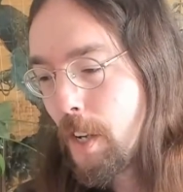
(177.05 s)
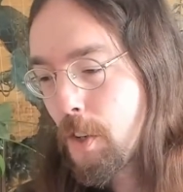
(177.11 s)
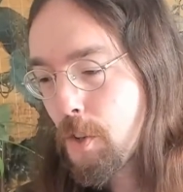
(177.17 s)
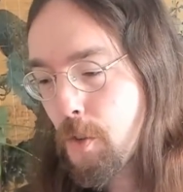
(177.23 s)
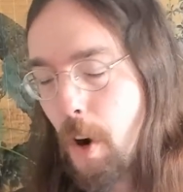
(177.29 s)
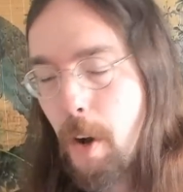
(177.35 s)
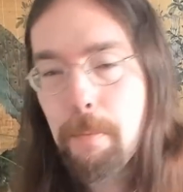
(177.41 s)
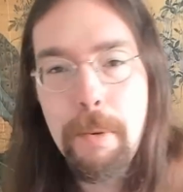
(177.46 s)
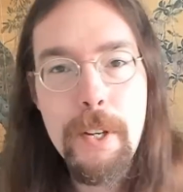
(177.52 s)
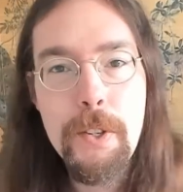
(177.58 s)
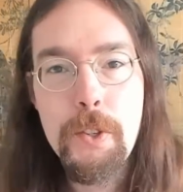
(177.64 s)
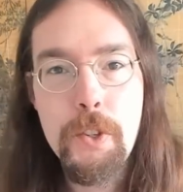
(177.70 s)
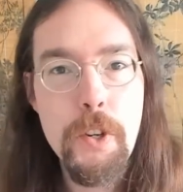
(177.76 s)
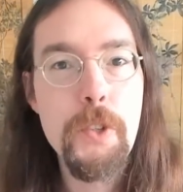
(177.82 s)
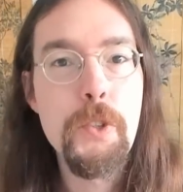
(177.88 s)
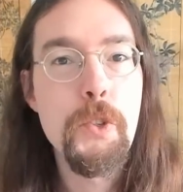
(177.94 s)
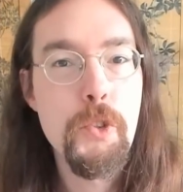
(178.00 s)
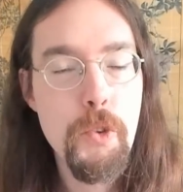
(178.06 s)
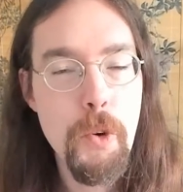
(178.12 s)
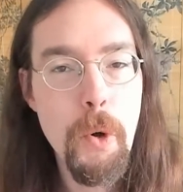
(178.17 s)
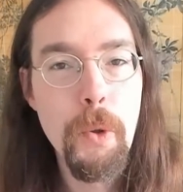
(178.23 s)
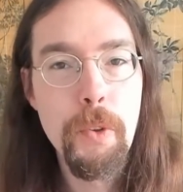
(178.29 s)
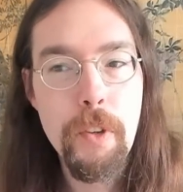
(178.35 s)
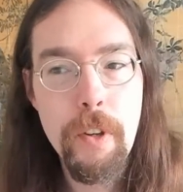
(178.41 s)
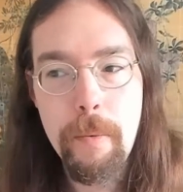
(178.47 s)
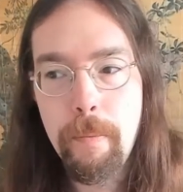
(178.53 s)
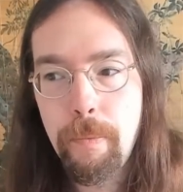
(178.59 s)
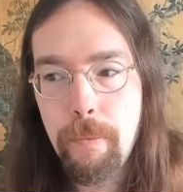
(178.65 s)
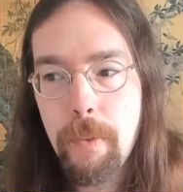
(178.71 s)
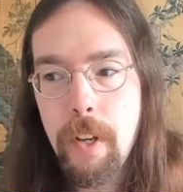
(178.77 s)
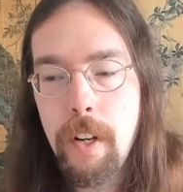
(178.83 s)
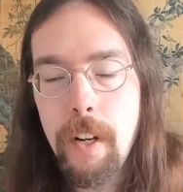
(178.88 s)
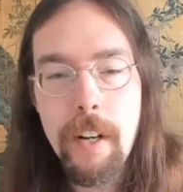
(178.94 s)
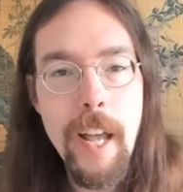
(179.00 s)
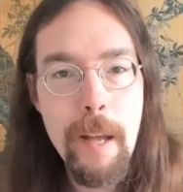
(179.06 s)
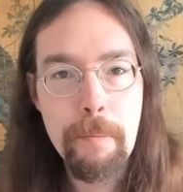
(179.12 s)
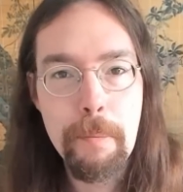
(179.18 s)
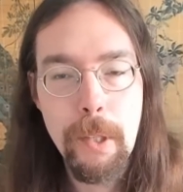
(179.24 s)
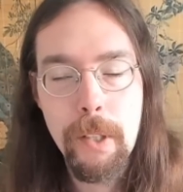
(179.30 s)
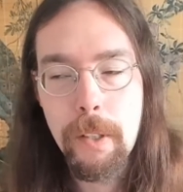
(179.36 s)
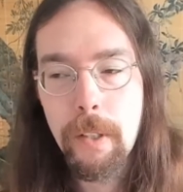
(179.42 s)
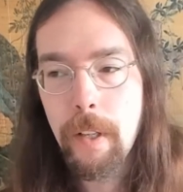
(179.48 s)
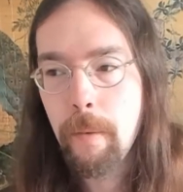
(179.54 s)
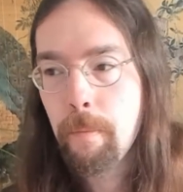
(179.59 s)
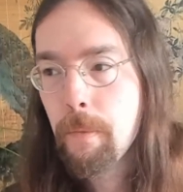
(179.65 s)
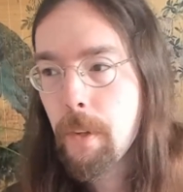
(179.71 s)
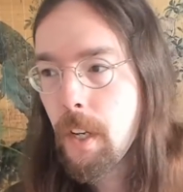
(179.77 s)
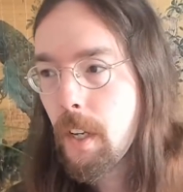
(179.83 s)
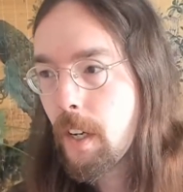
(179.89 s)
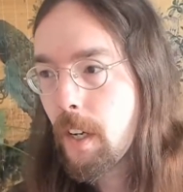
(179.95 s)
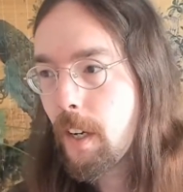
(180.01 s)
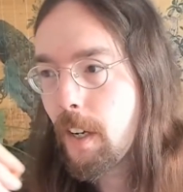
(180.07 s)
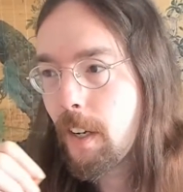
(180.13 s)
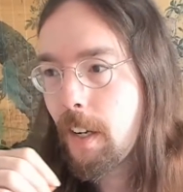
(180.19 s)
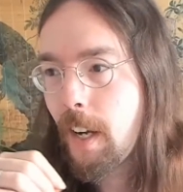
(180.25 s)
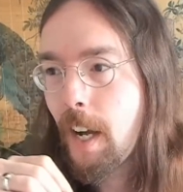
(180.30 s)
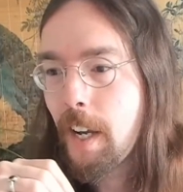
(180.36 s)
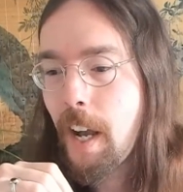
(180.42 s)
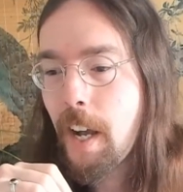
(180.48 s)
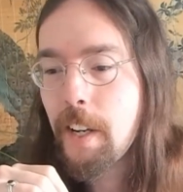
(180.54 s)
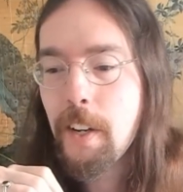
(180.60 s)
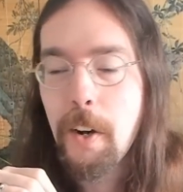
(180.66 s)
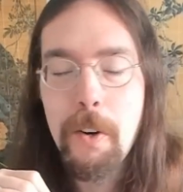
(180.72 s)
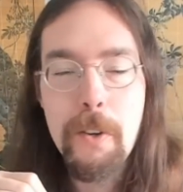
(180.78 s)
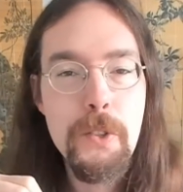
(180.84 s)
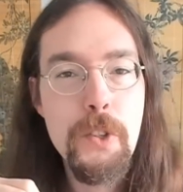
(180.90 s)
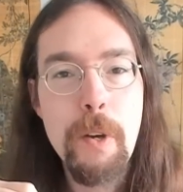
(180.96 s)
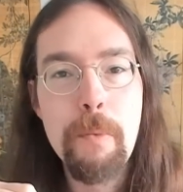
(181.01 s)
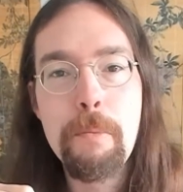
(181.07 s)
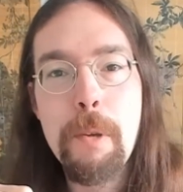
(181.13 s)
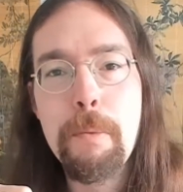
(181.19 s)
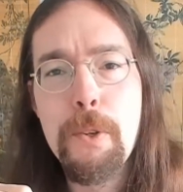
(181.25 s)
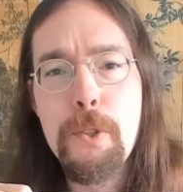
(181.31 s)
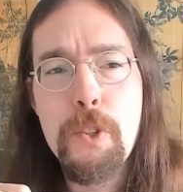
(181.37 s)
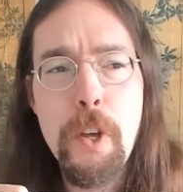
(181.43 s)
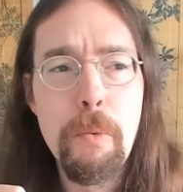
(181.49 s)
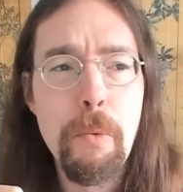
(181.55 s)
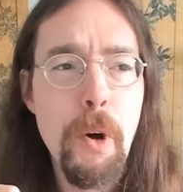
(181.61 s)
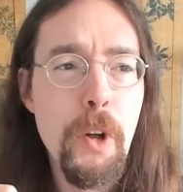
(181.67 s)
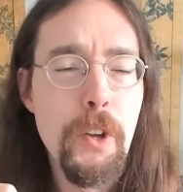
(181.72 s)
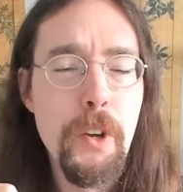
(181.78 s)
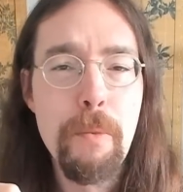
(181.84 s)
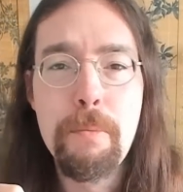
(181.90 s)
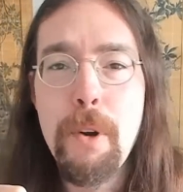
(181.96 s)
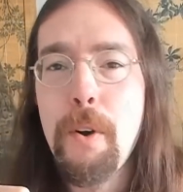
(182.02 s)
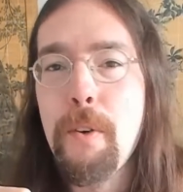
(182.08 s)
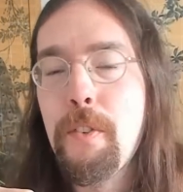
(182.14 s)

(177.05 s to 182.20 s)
Trump has just trolled them uh, epically. Uh, I, I, know some people say, well, you're part